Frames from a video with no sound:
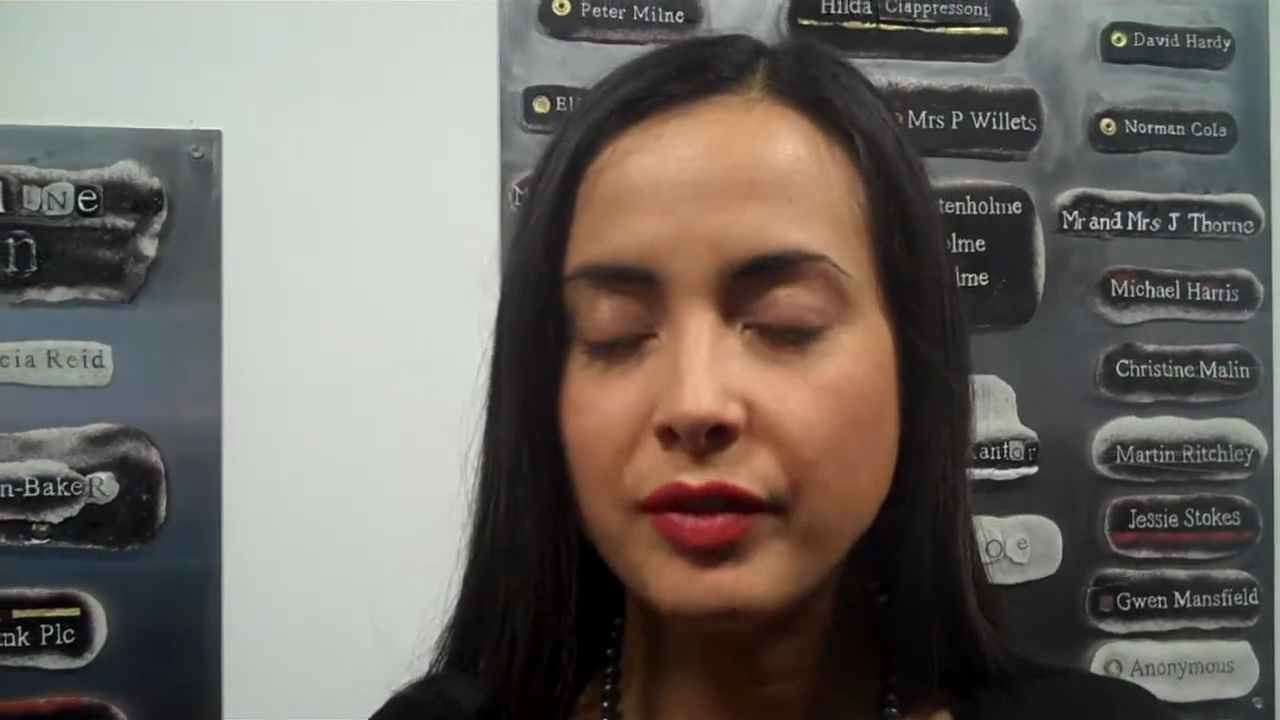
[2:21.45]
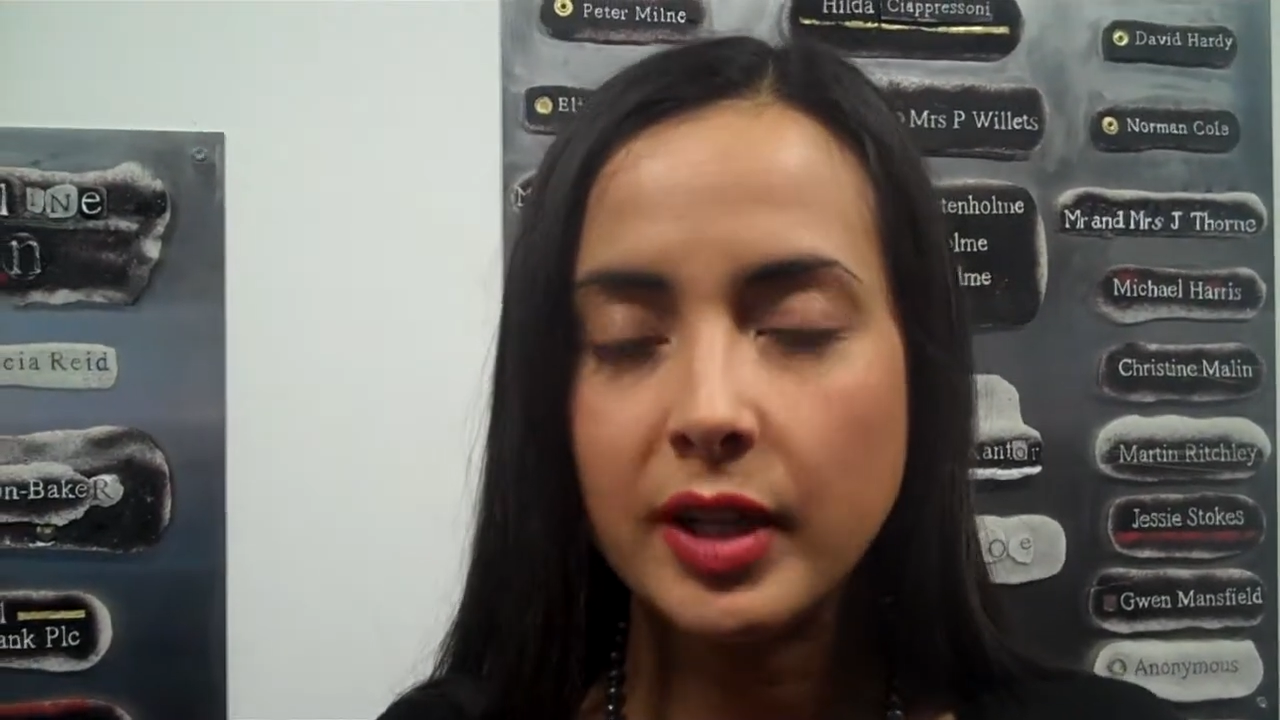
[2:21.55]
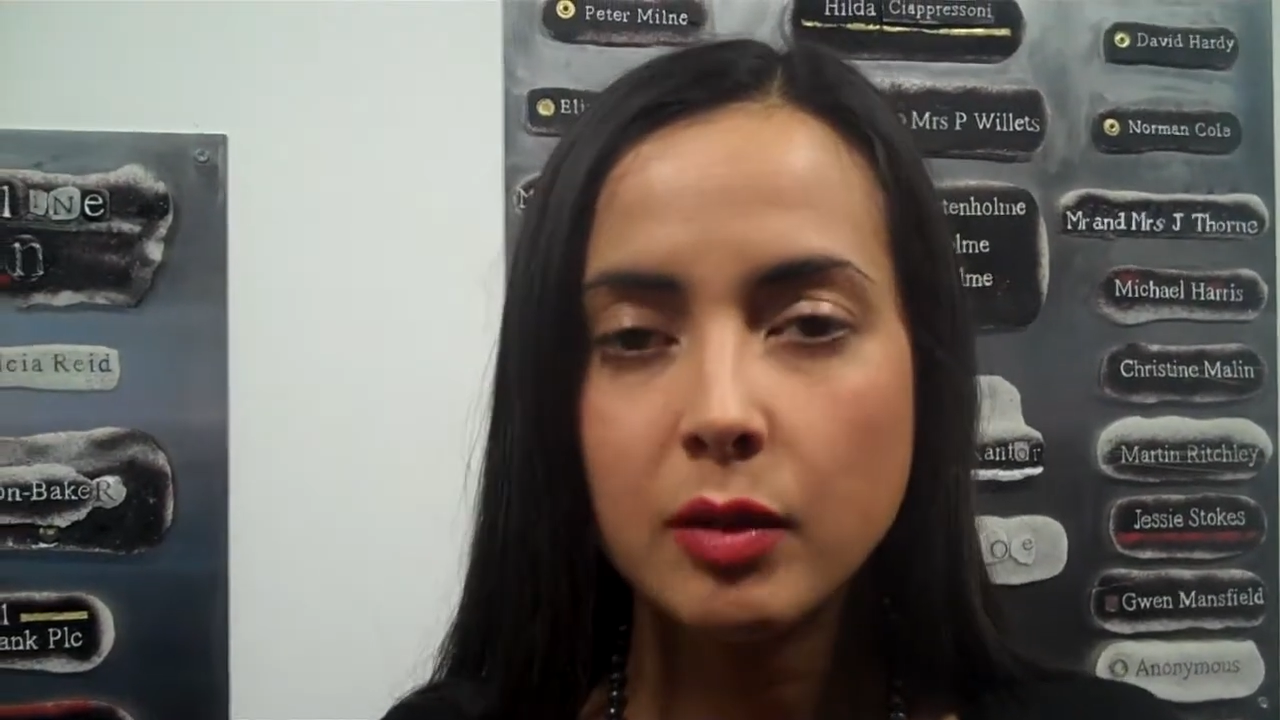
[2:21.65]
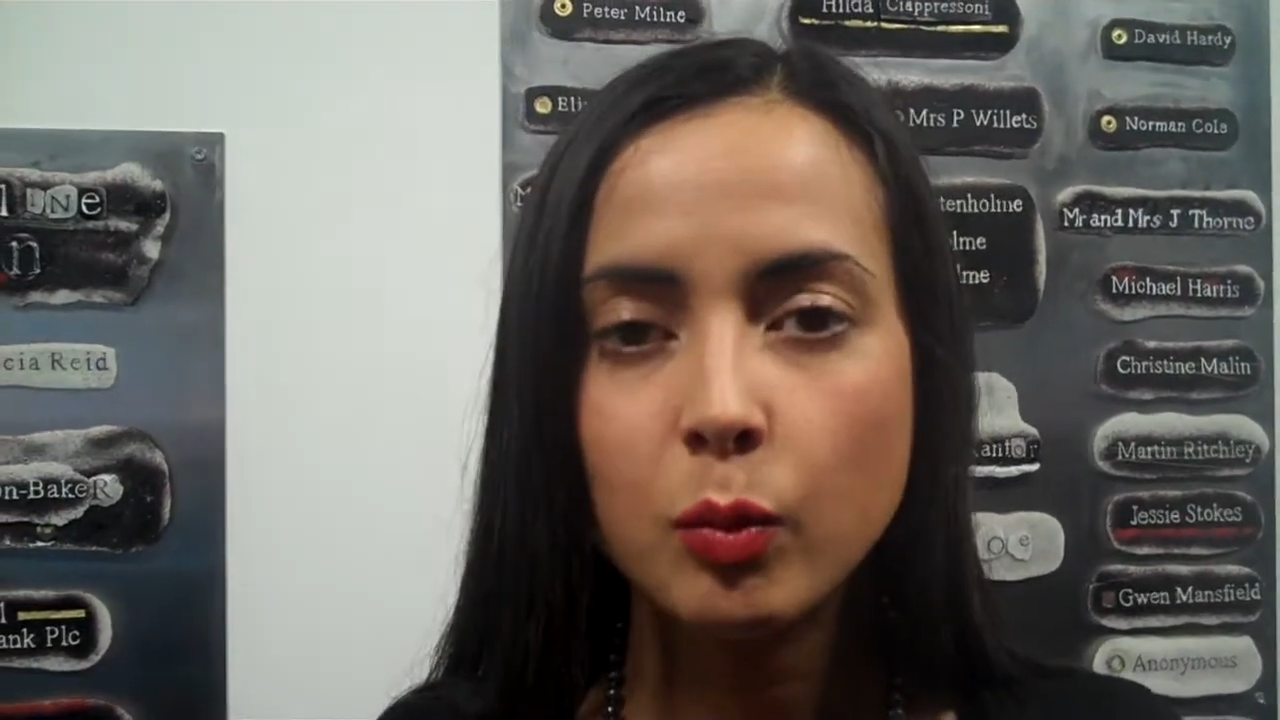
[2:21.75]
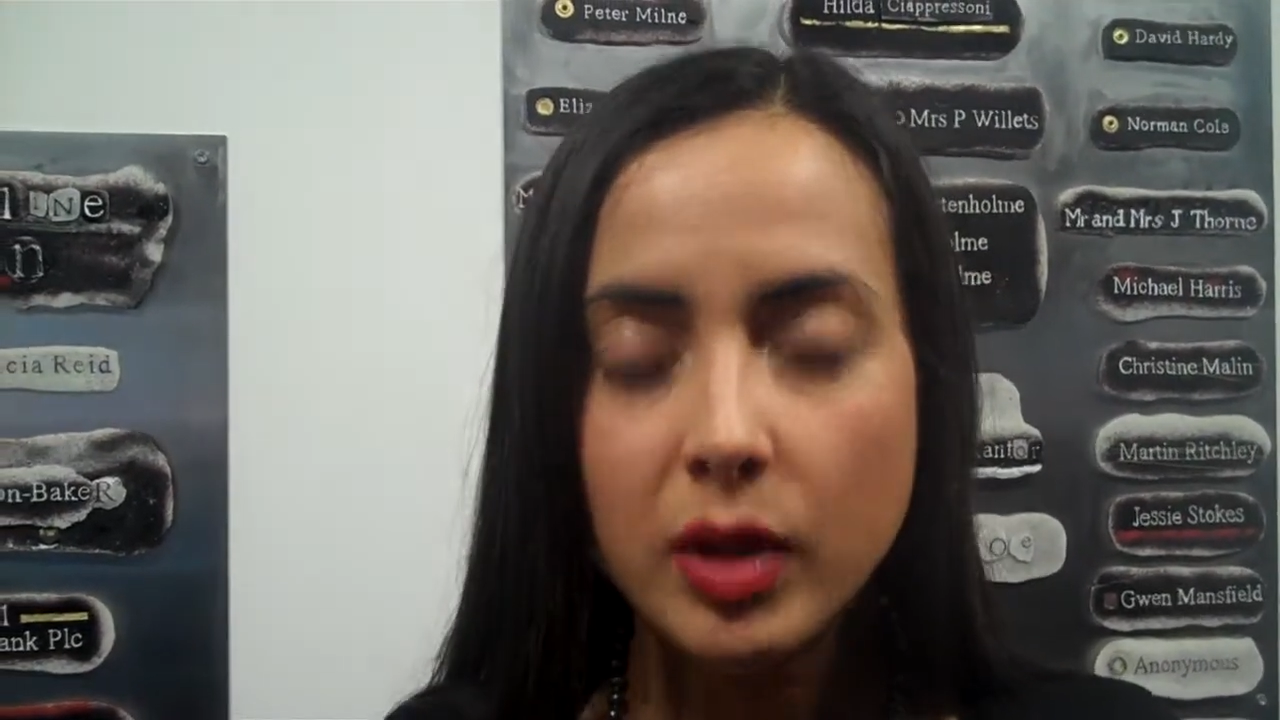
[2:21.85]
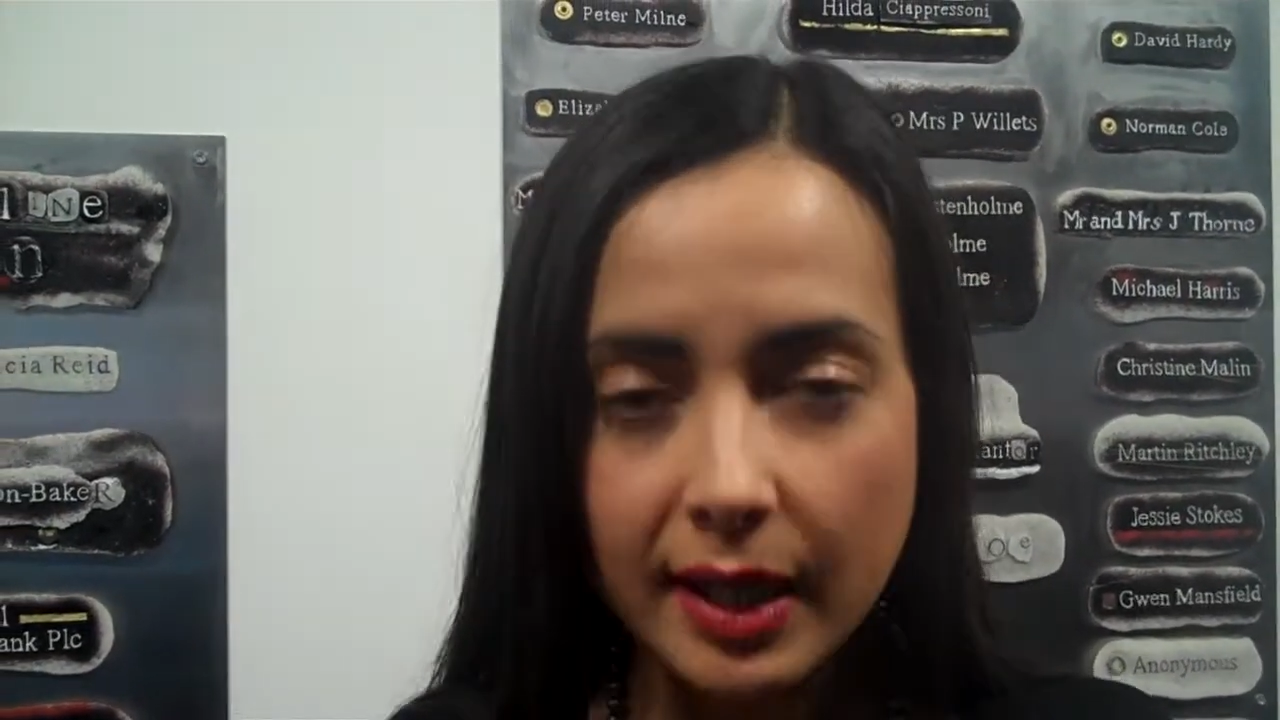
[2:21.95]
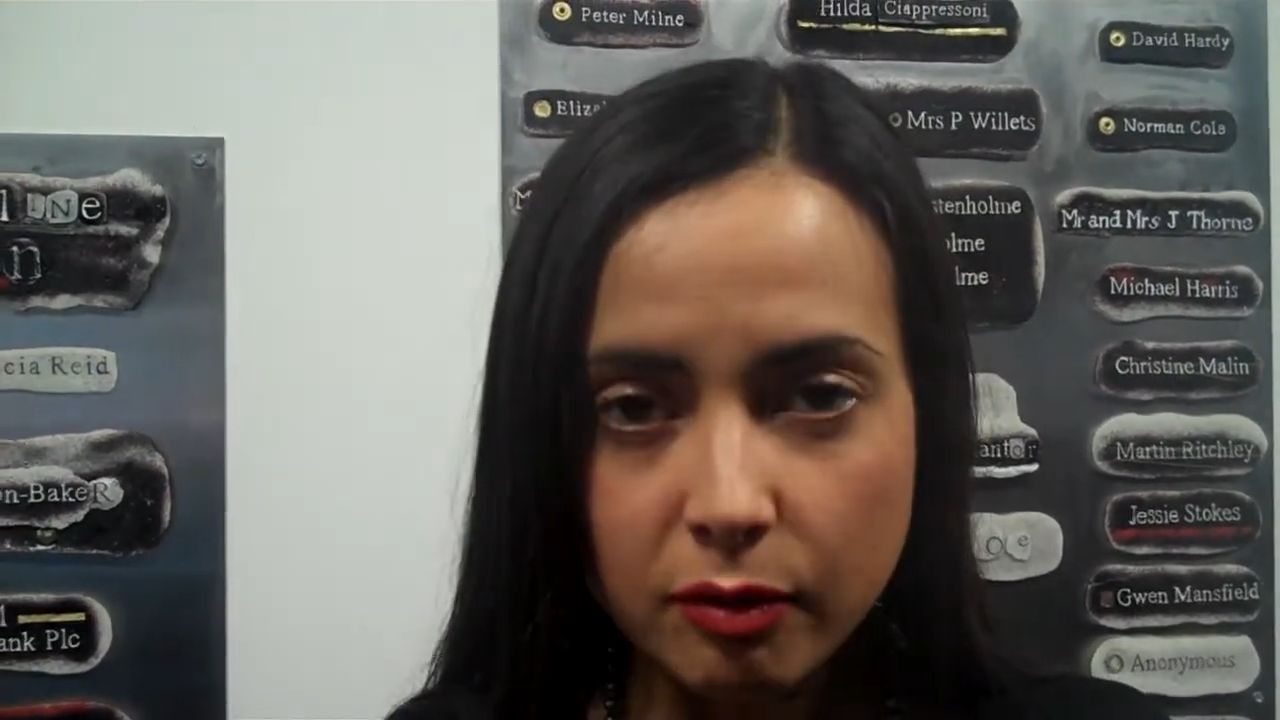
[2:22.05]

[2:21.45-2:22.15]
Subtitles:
had